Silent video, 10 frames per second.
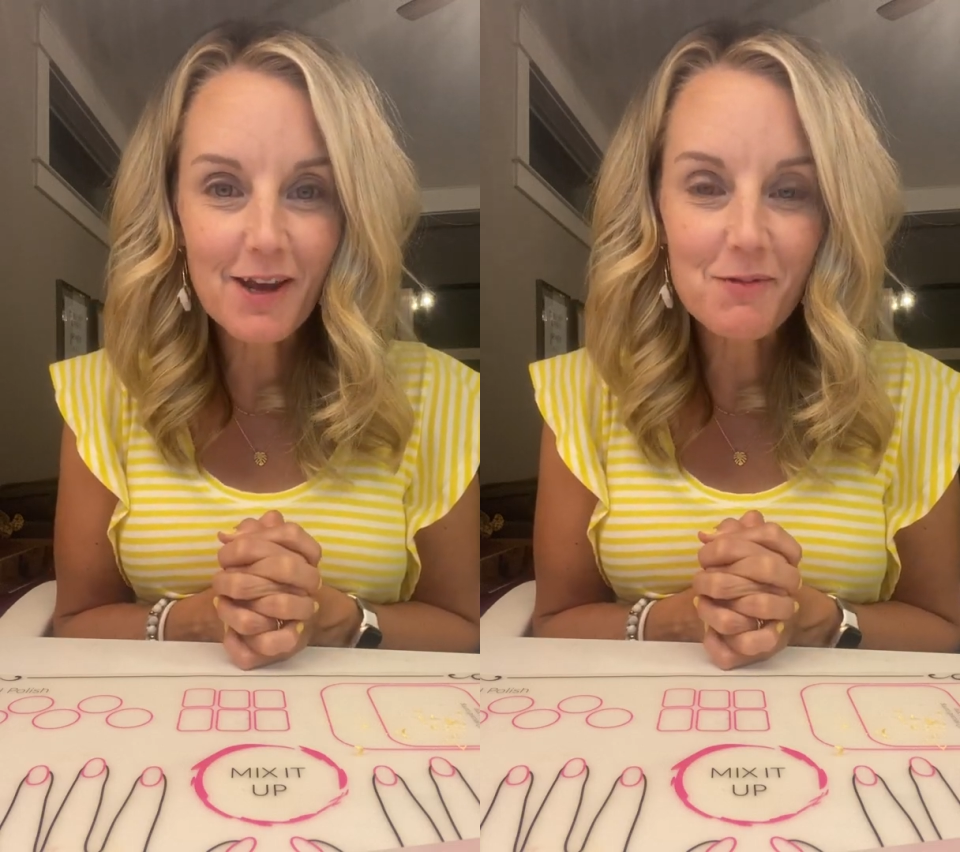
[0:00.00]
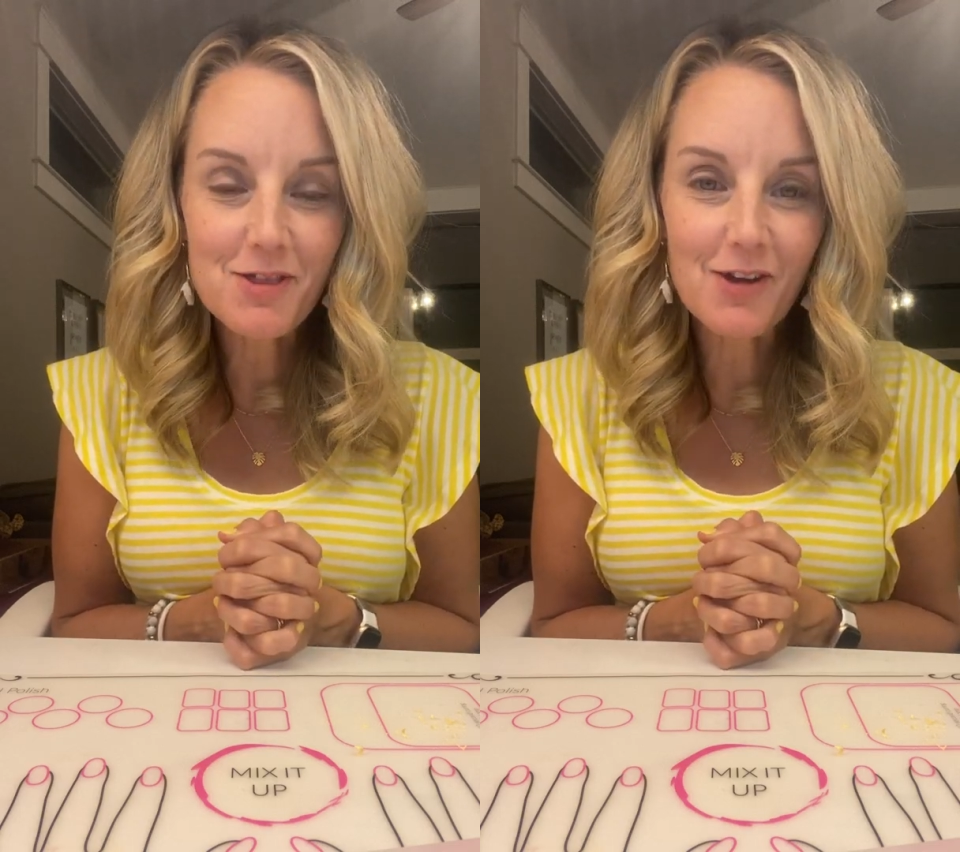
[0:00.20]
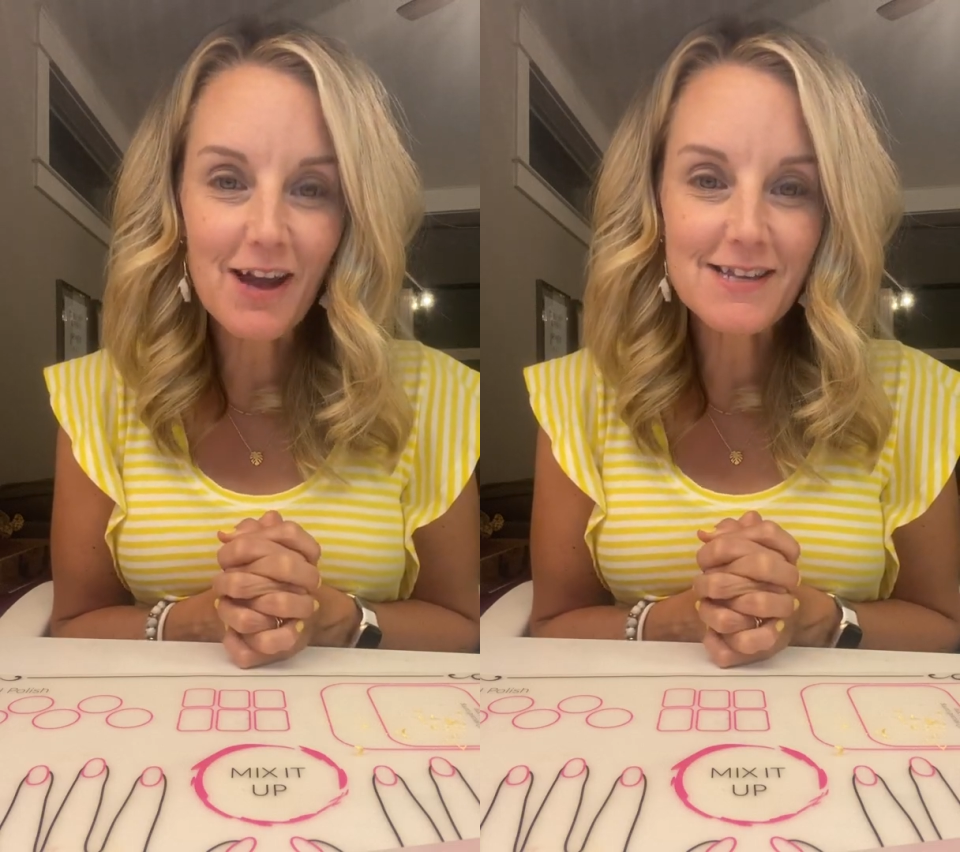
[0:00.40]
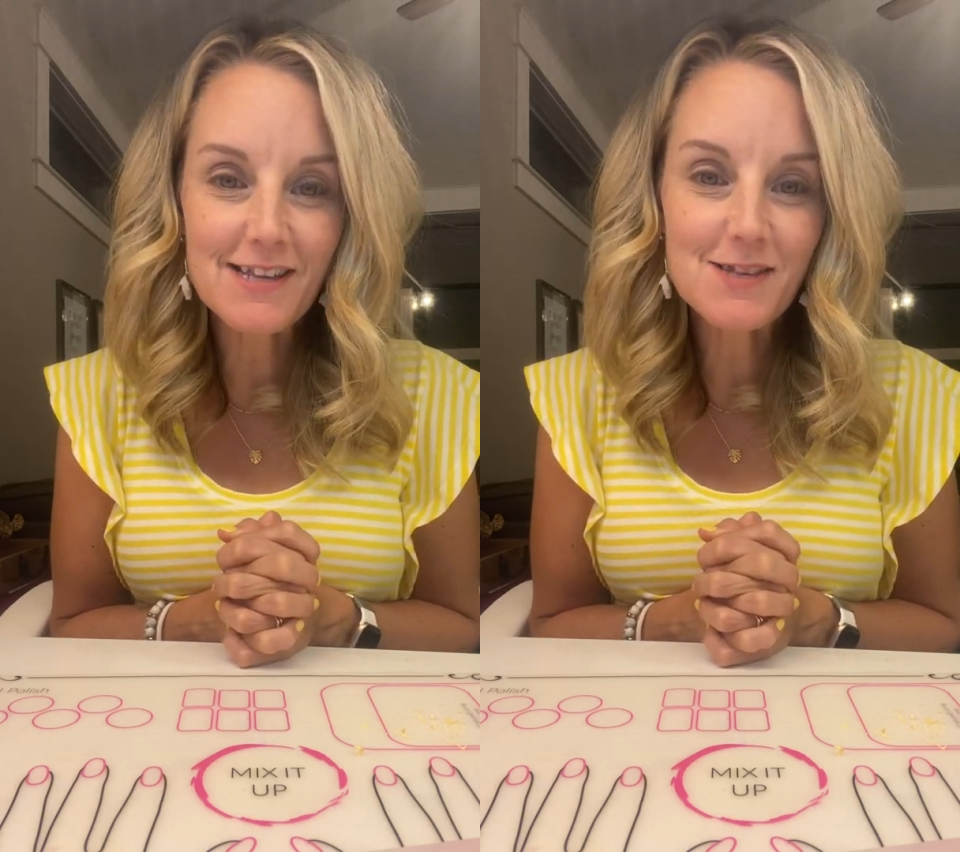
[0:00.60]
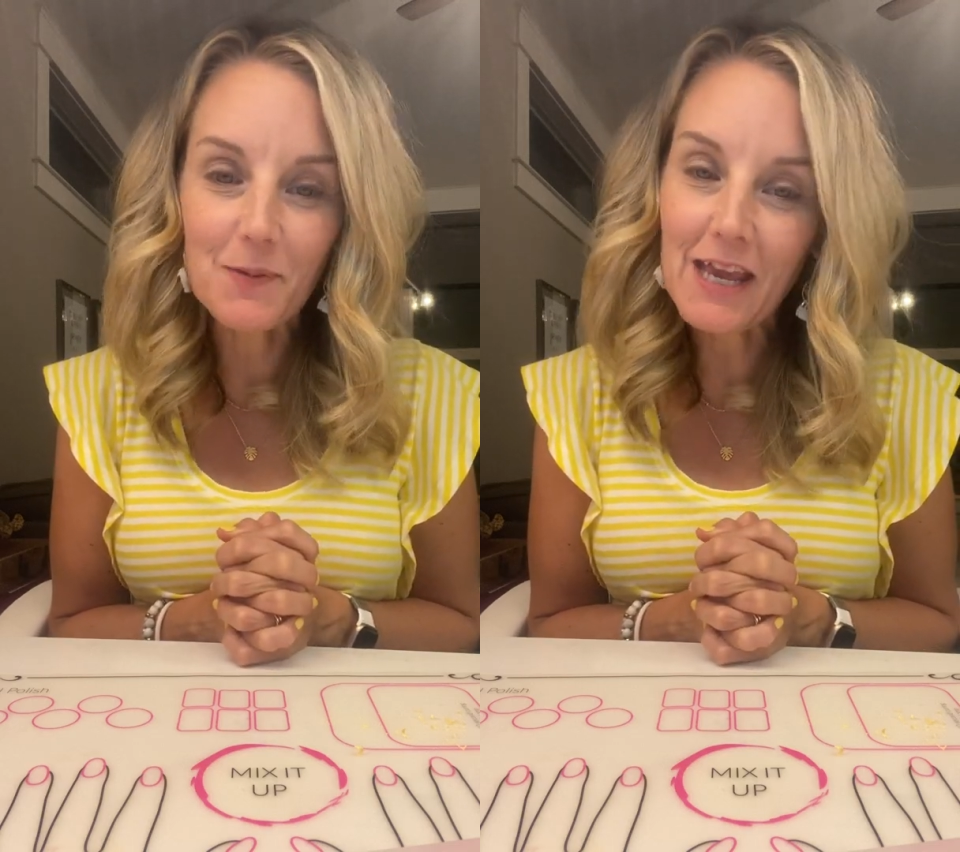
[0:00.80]
here with you guys
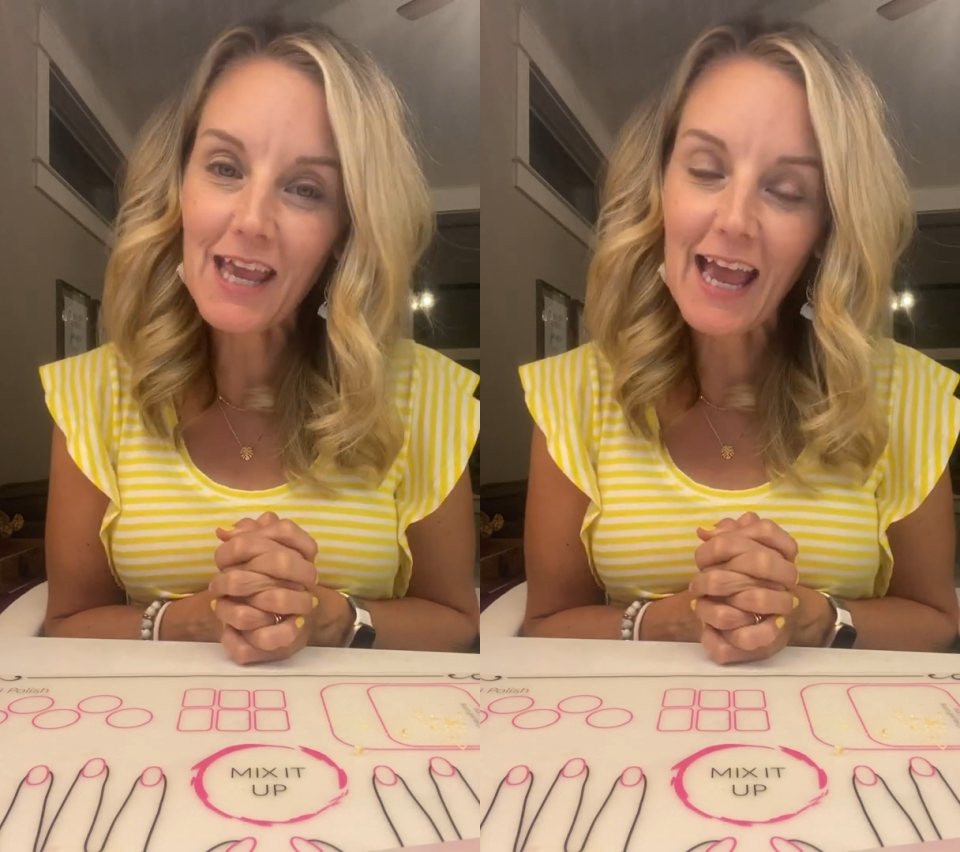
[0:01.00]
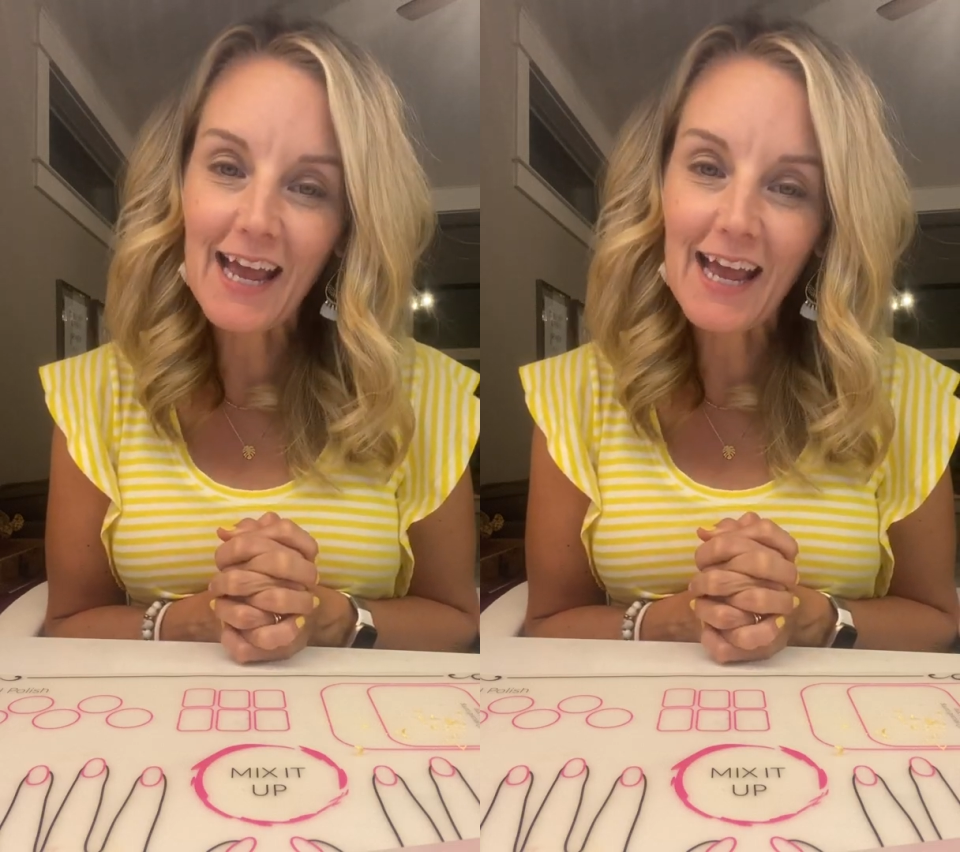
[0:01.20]
this week,